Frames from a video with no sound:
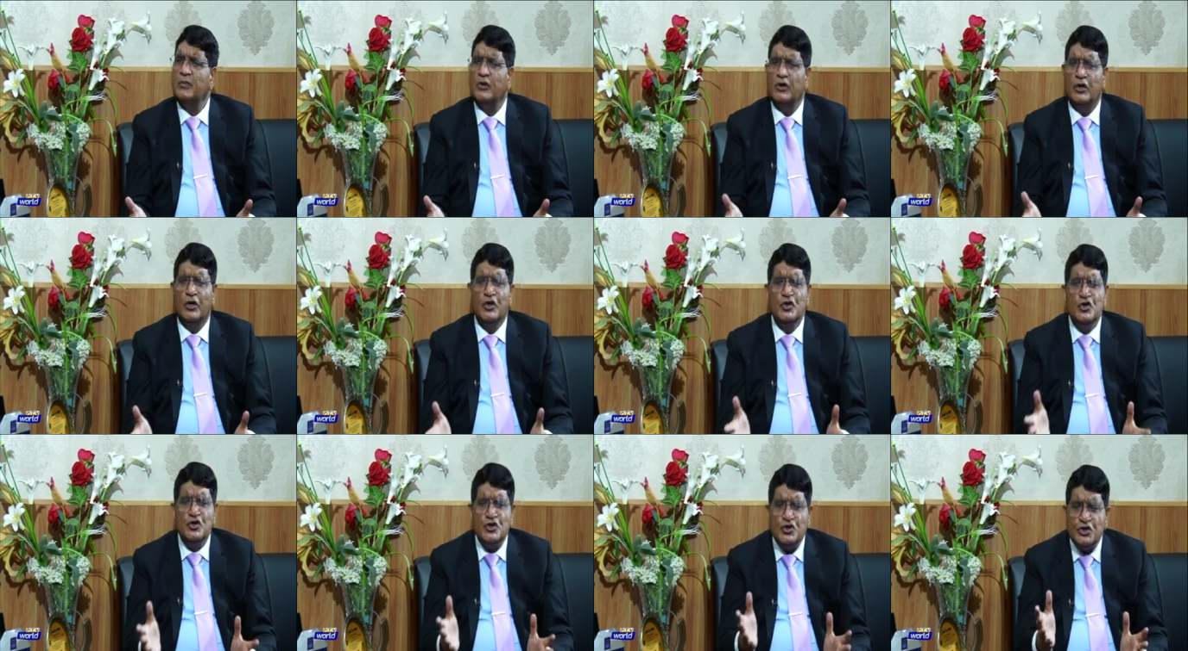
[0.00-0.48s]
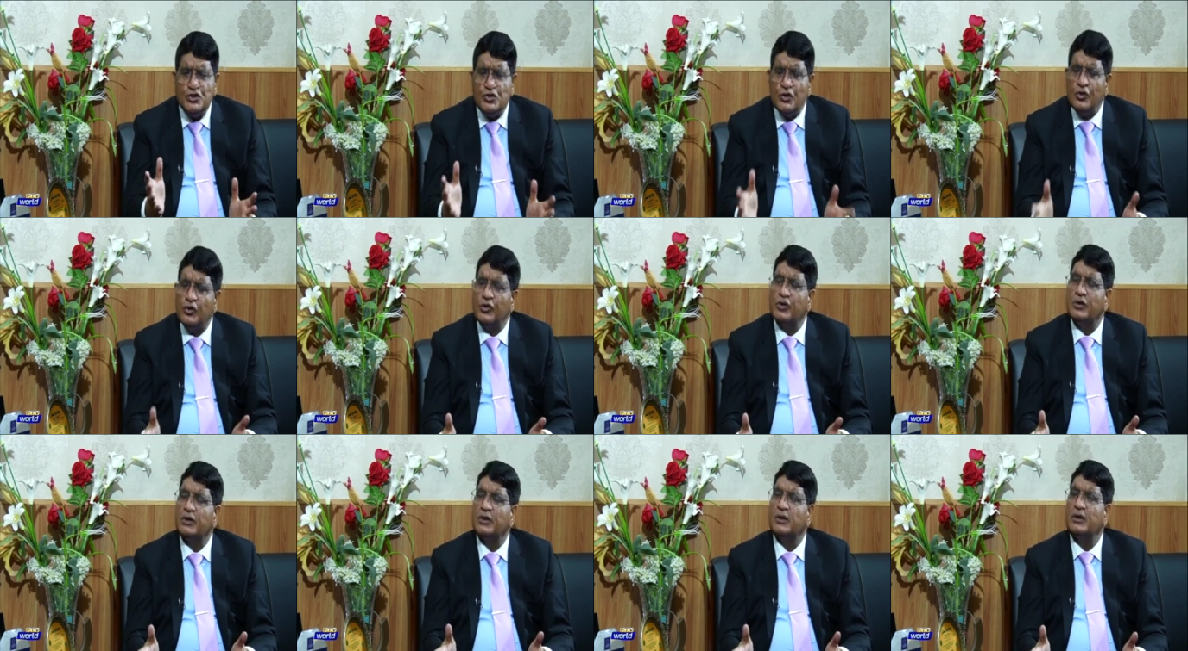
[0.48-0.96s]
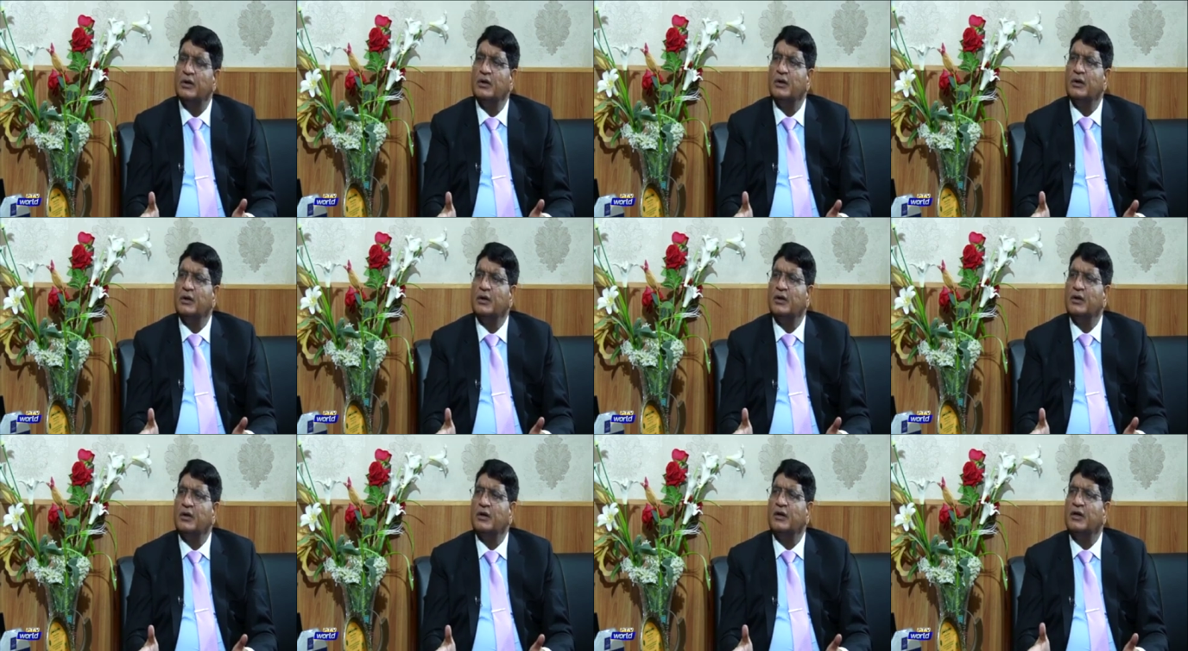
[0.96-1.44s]
ensure
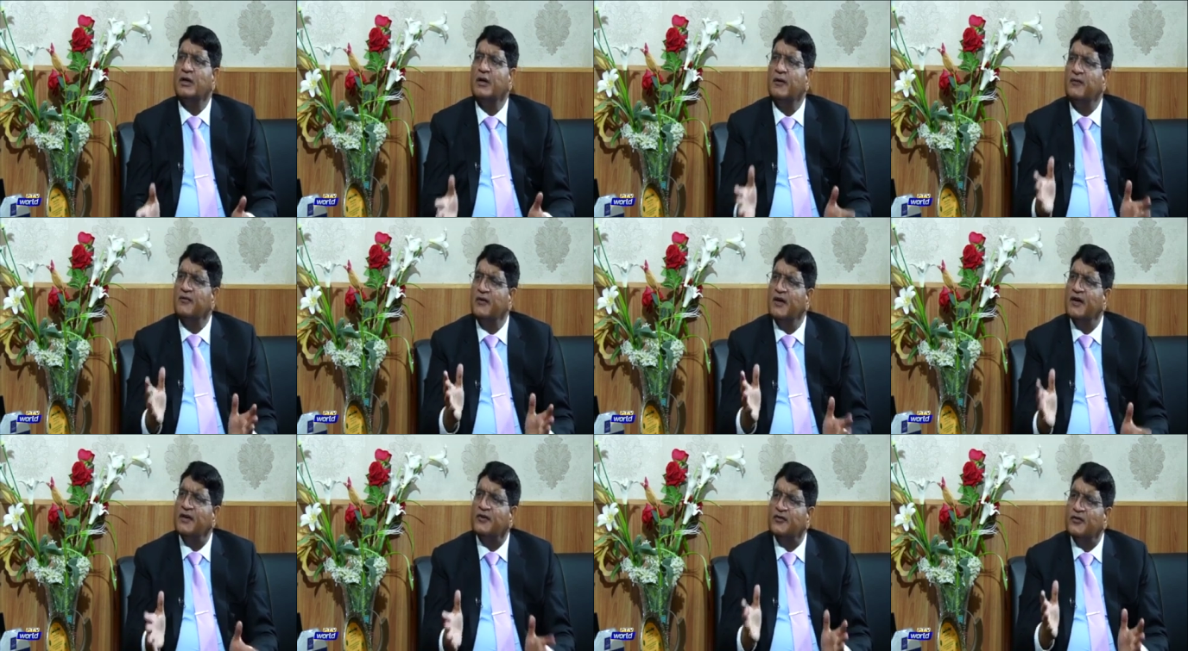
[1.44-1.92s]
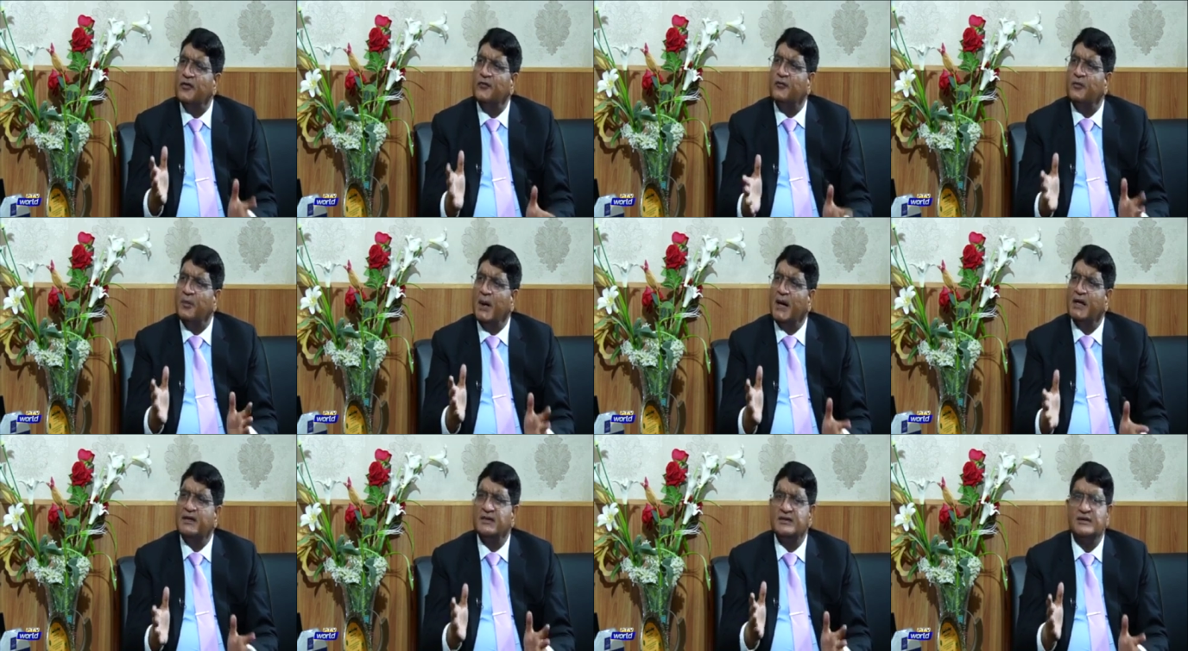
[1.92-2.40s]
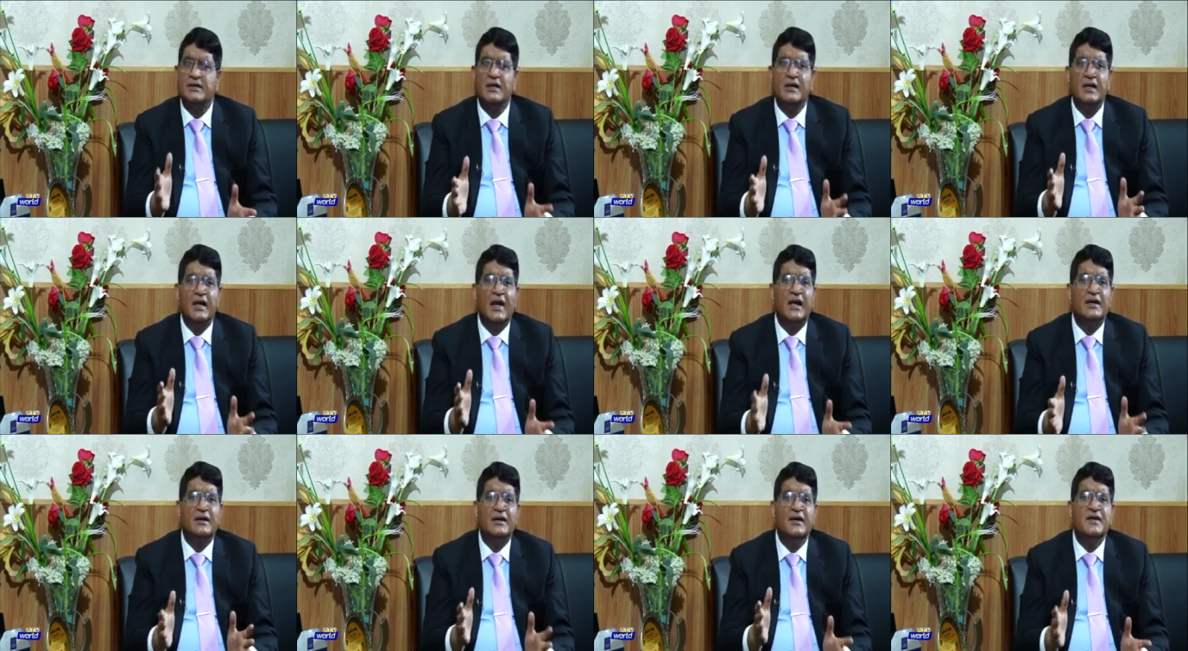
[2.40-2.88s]
defense of Pakistan
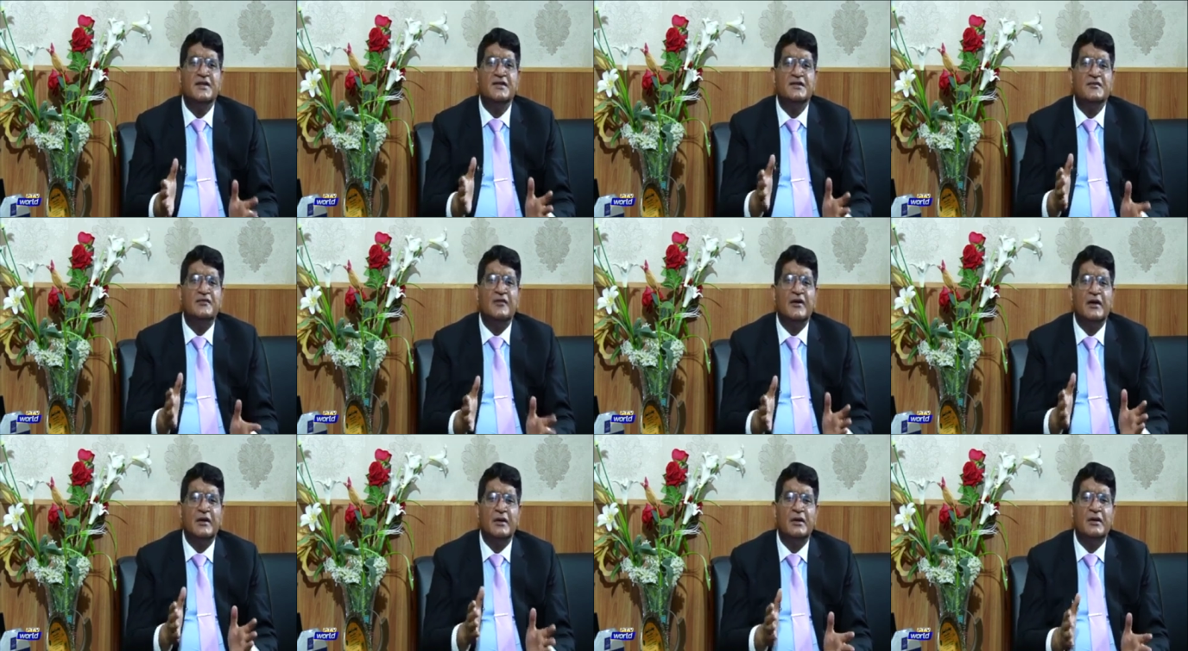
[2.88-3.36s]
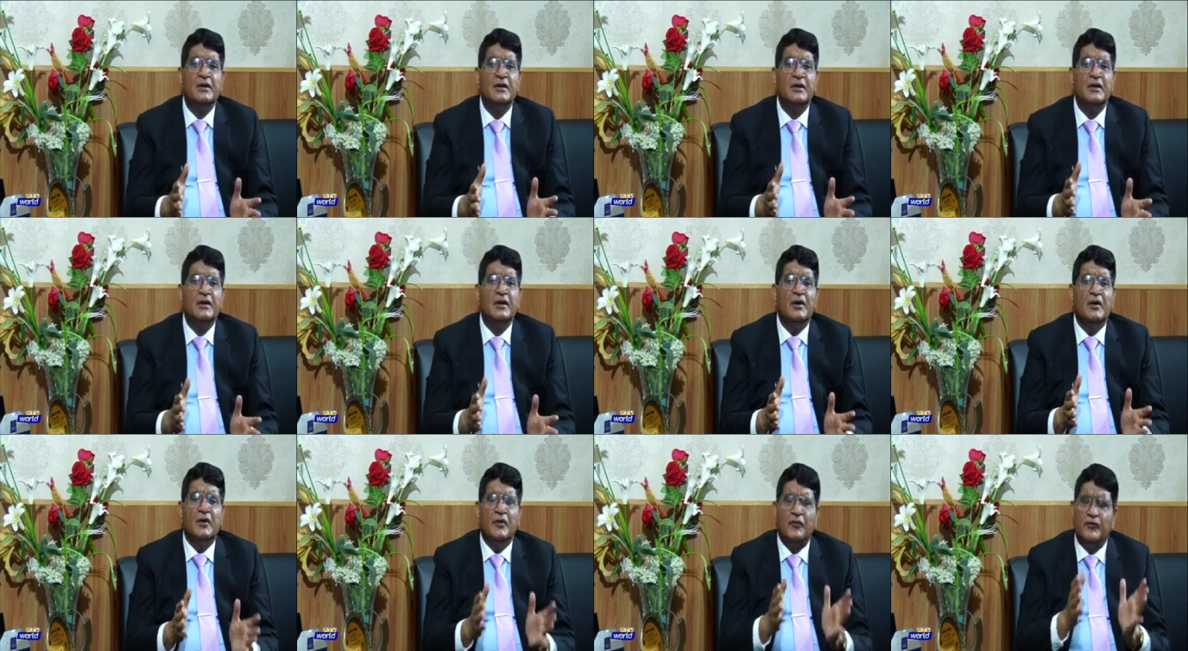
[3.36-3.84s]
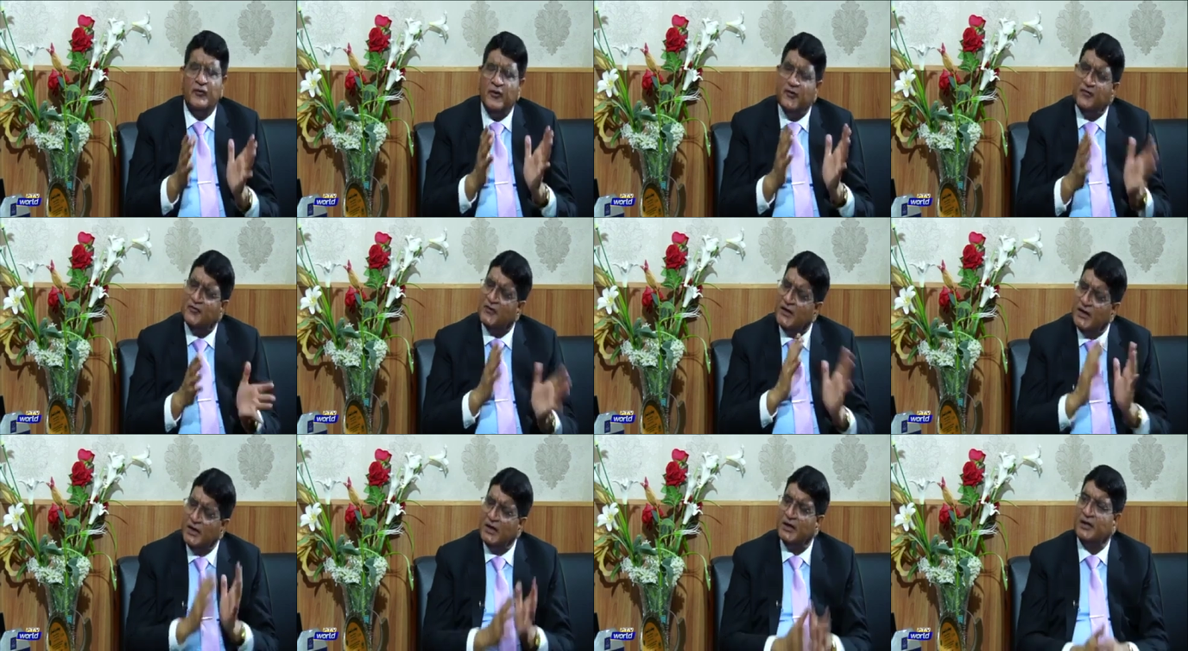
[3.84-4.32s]
at least for
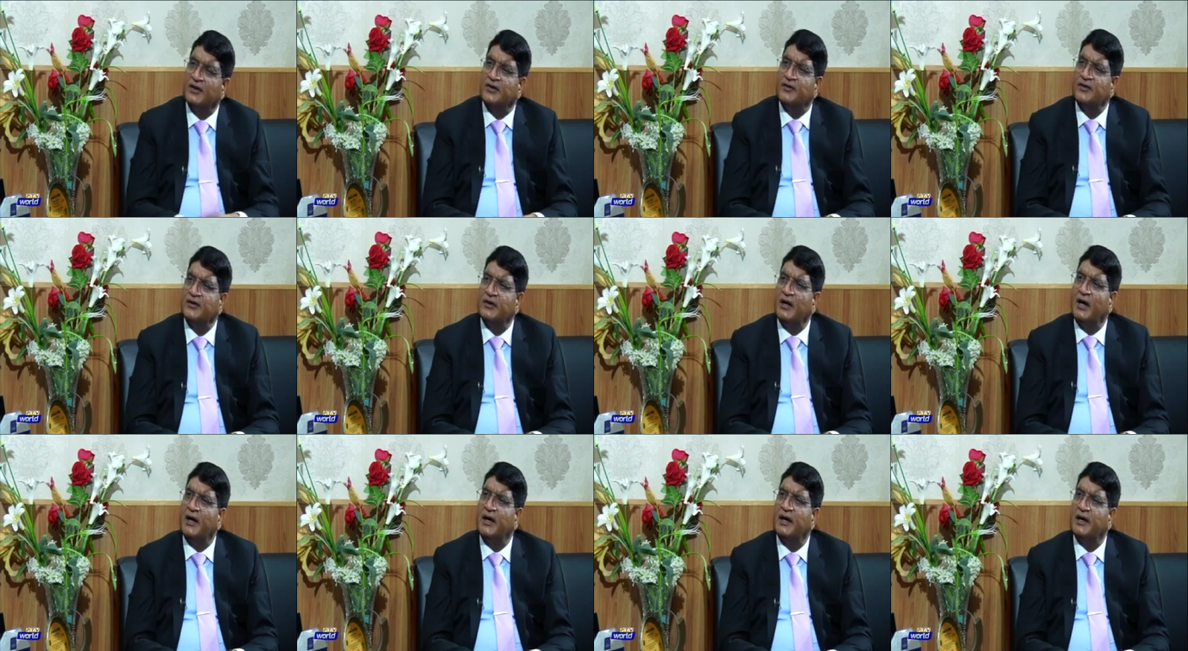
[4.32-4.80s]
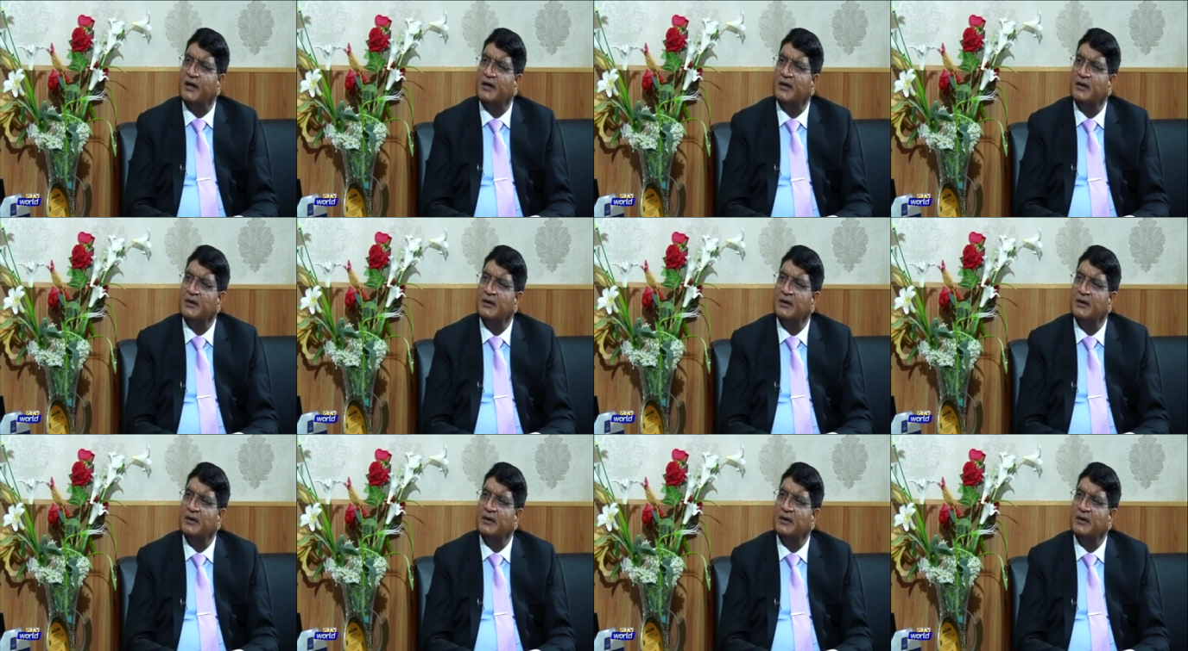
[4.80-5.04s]
50 years ahead.